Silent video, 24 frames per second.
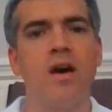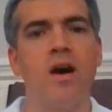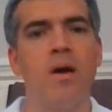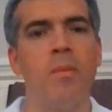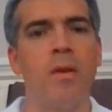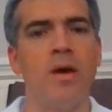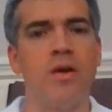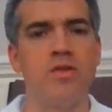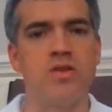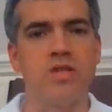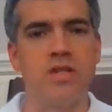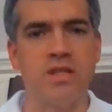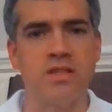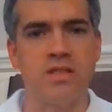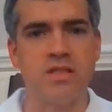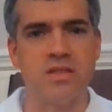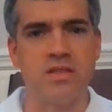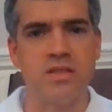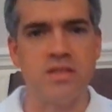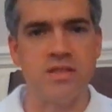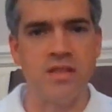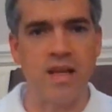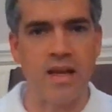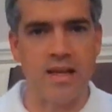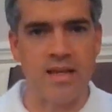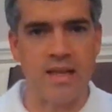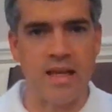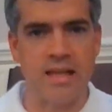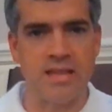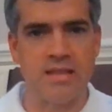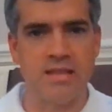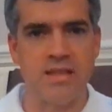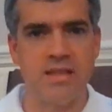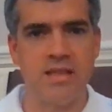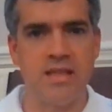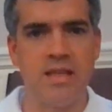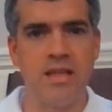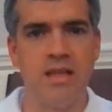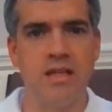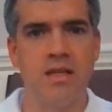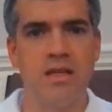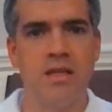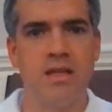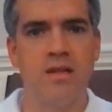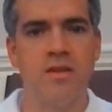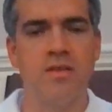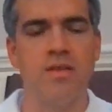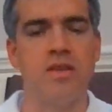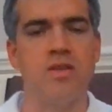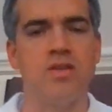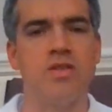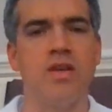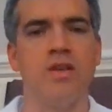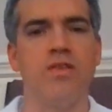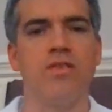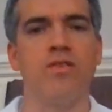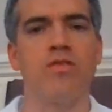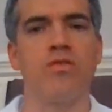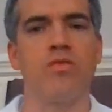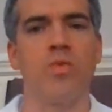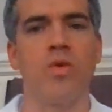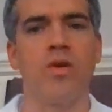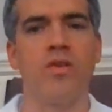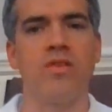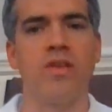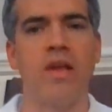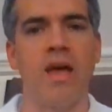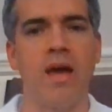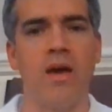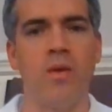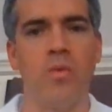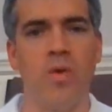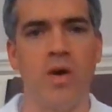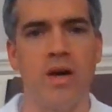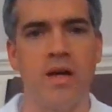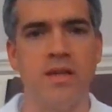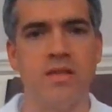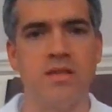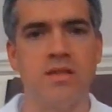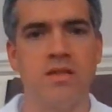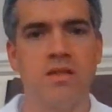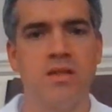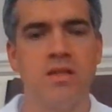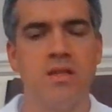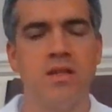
about Jesus' identity? That Jesus was a what?